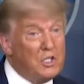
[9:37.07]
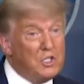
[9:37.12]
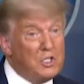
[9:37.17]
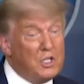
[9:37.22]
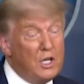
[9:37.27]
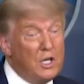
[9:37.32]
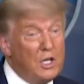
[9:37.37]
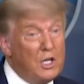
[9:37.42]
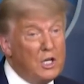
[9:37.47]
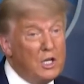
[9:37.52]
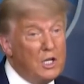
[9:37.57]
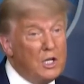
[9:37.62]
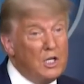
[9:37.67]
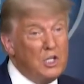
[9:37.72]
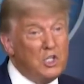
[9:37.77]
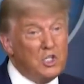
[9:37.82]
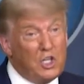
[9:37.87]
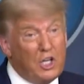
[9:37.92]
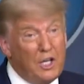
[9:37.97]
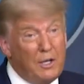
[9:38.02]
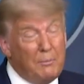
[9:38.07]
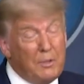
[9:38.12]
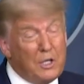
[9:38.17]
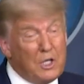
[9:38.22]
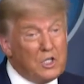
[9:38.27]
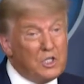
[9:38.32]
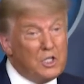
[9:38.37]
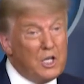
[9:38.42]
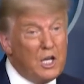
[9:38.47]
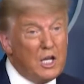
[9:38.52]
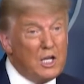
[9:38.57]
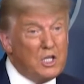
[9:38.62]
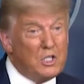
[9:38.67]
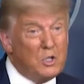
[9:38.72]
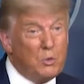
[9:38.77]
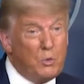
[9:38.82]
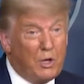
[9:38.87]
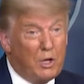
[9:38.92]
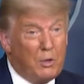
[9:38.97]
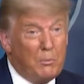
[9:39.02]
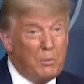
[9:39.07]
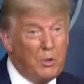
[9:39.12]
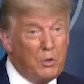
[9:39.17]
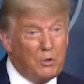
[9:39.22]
the group, the Kurds that had